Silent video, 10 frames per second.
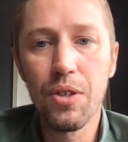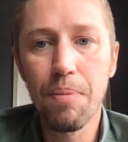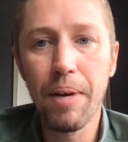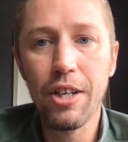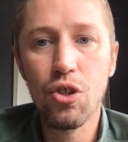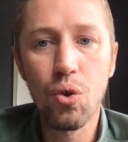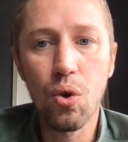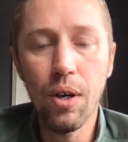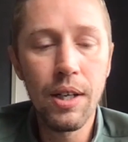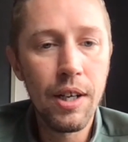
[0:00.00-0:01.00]
So make
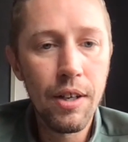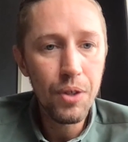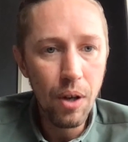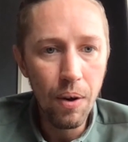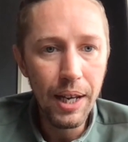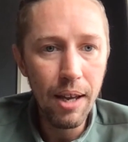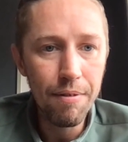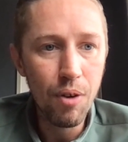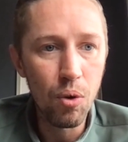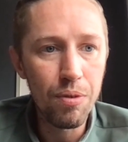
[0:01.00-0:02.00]
sure you go and get
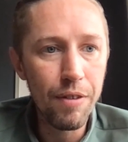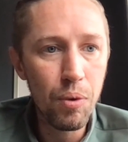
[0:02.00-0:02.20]
involved